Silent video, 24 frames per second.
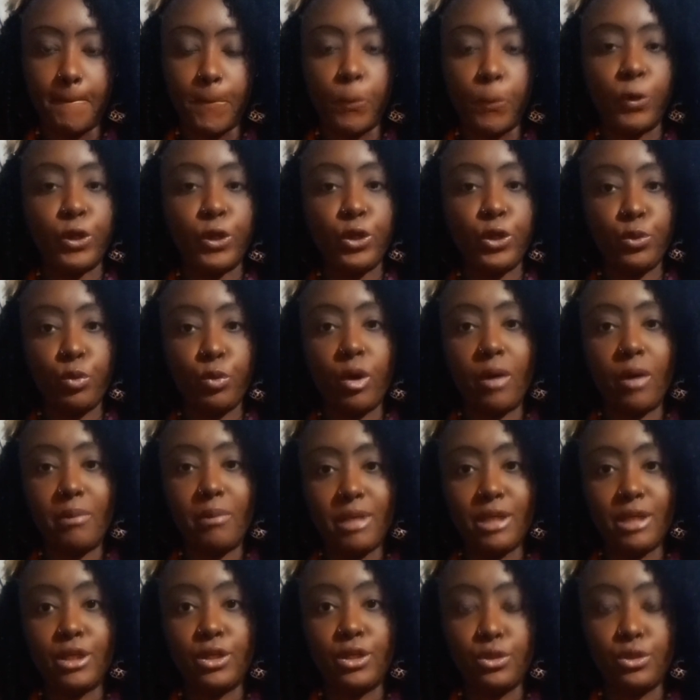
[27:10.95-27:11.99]
What do you want
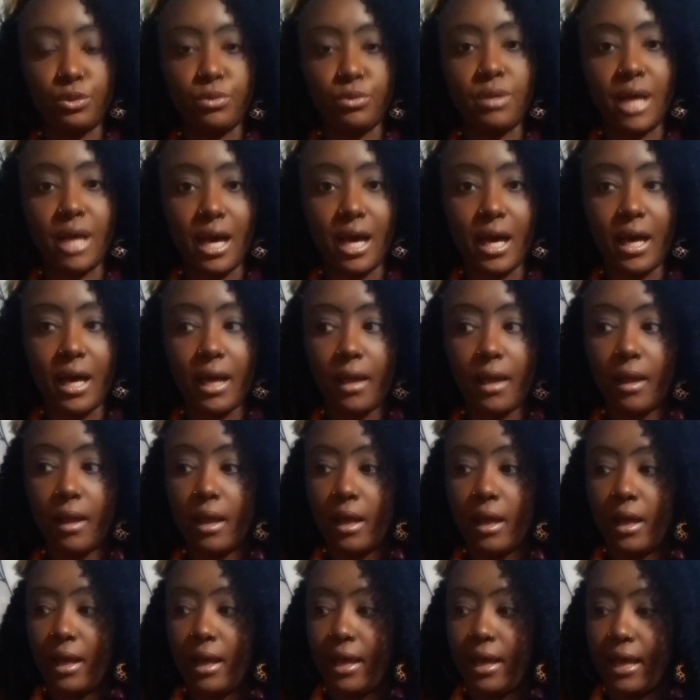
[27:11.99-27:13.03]
me to do, God?
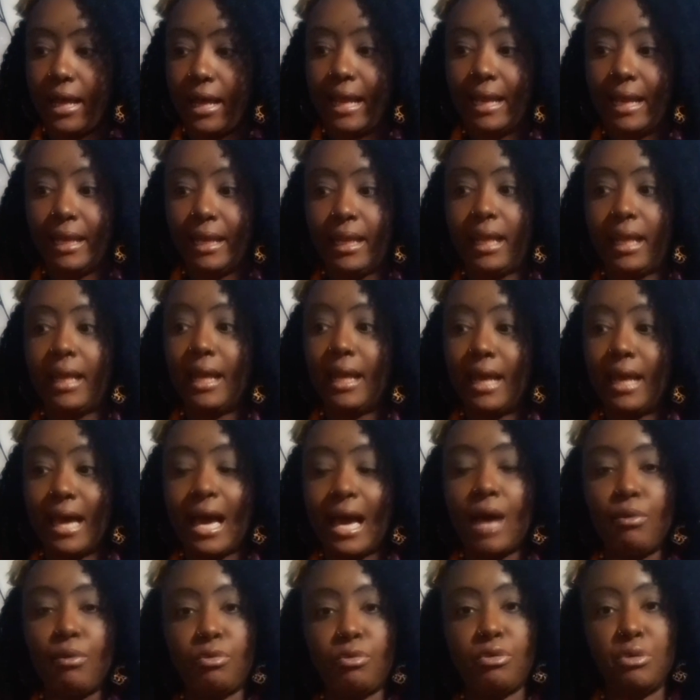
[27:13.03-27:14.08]
And
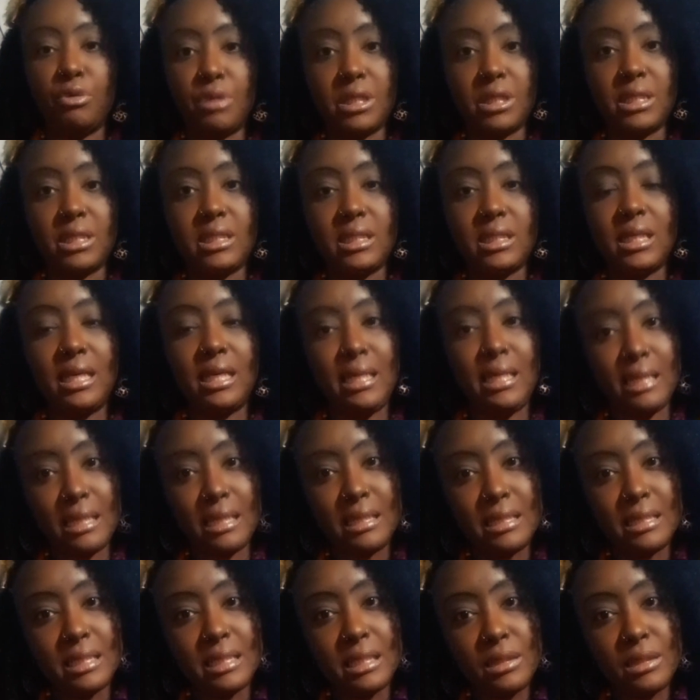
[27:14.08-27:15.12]
God, he
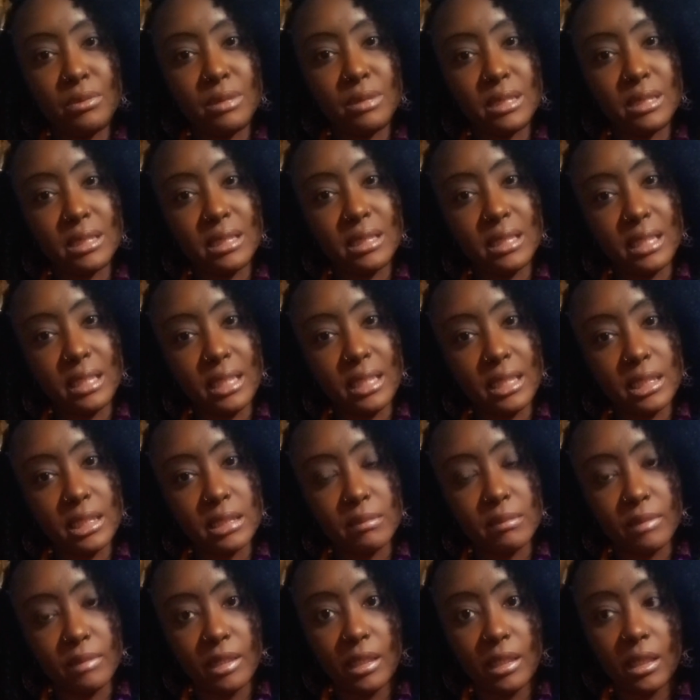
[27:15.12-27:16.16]
continuously
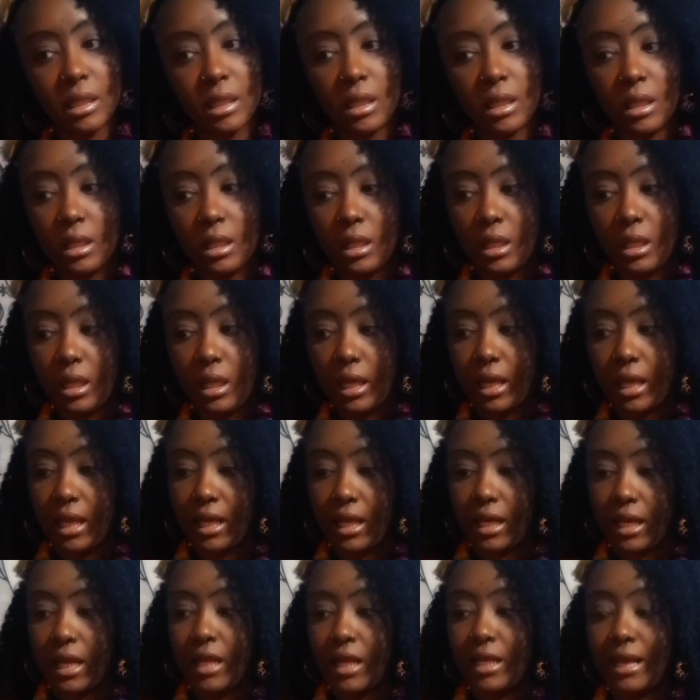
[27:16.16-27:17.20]
leads me.
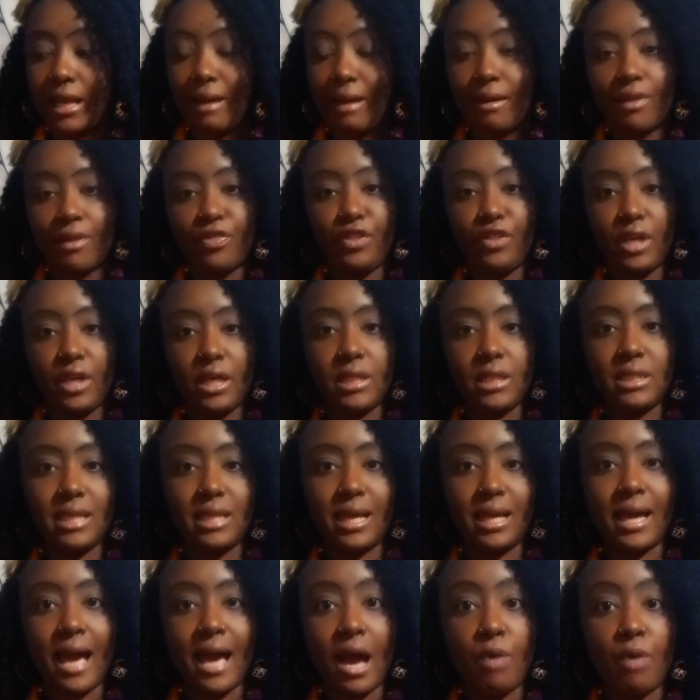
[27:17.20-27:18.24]
And there are things
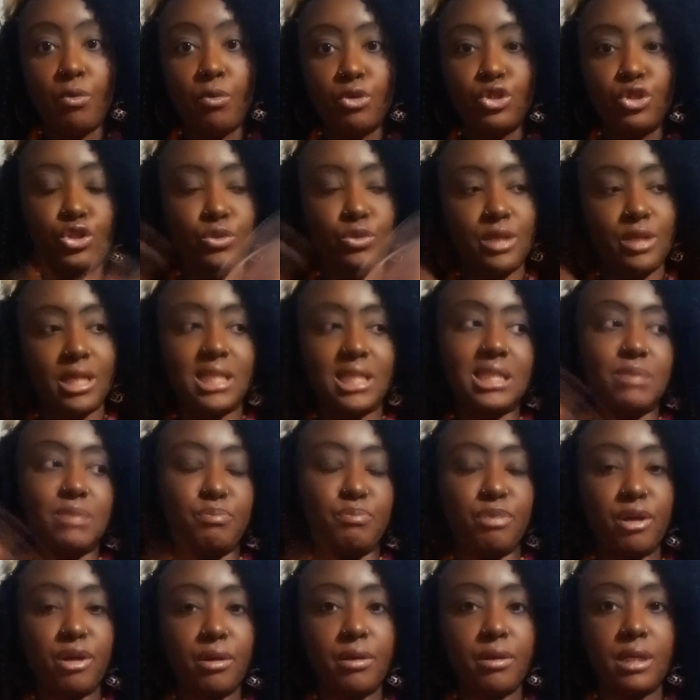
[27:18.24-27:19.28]
that God wants you to
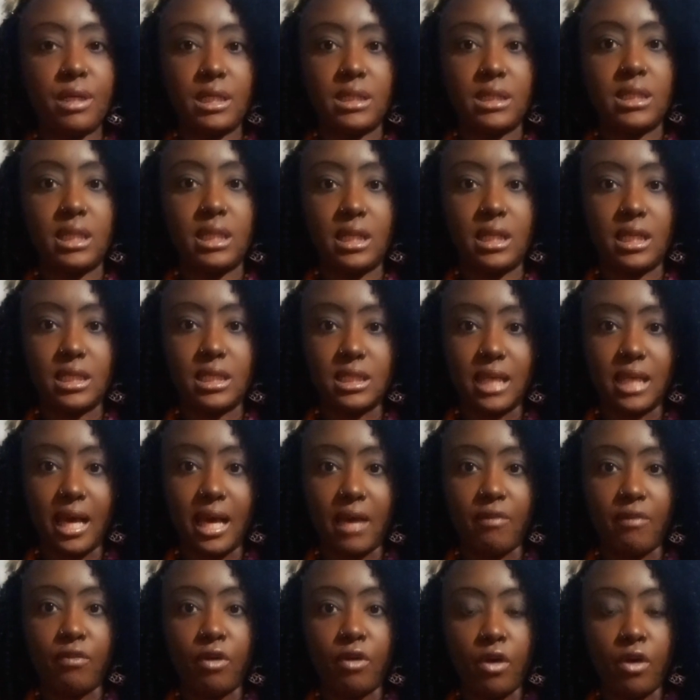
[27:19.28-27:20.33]
experience in this
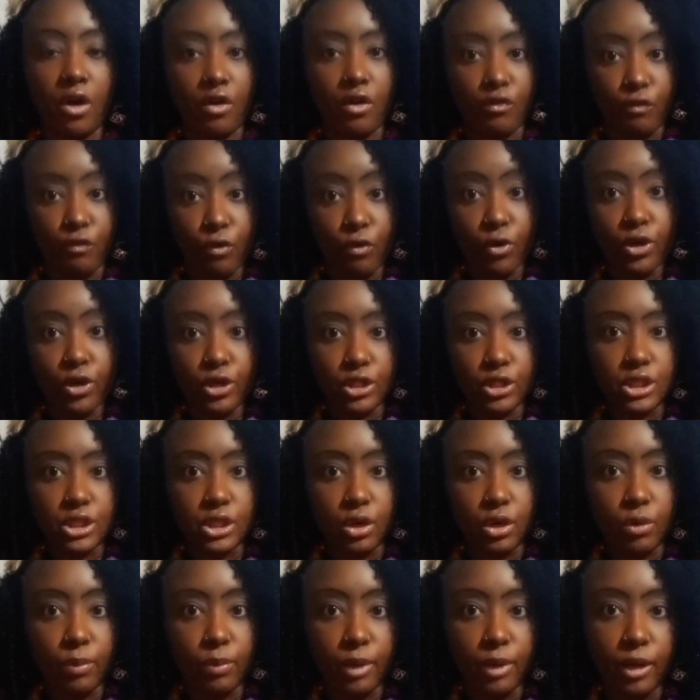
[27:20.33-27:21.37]
life for your
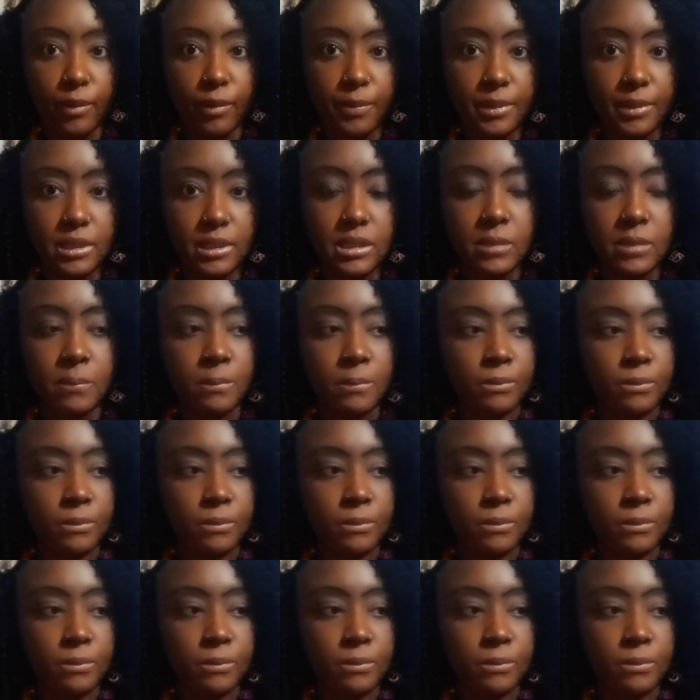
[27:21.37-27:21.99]
soul purpose.